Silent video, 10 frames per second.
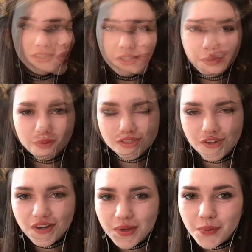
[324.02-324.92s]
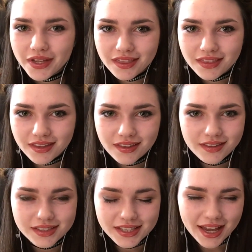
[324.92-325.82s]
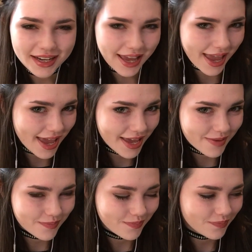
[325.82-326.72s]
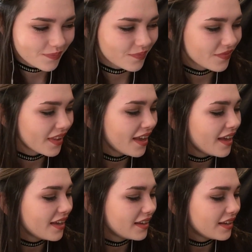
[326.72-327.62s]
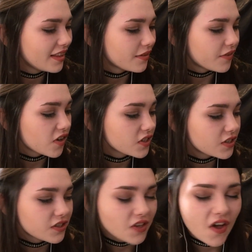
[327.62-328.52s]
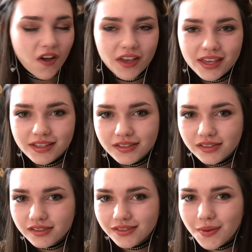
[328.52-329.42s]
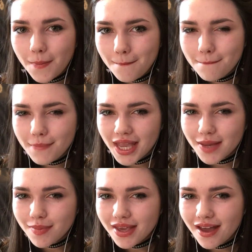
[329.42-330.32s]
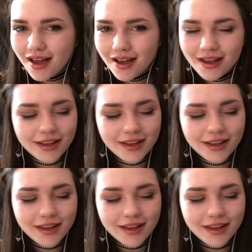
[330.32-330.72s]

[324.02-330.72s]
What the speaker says: So starting with side A, the first song is Baby I.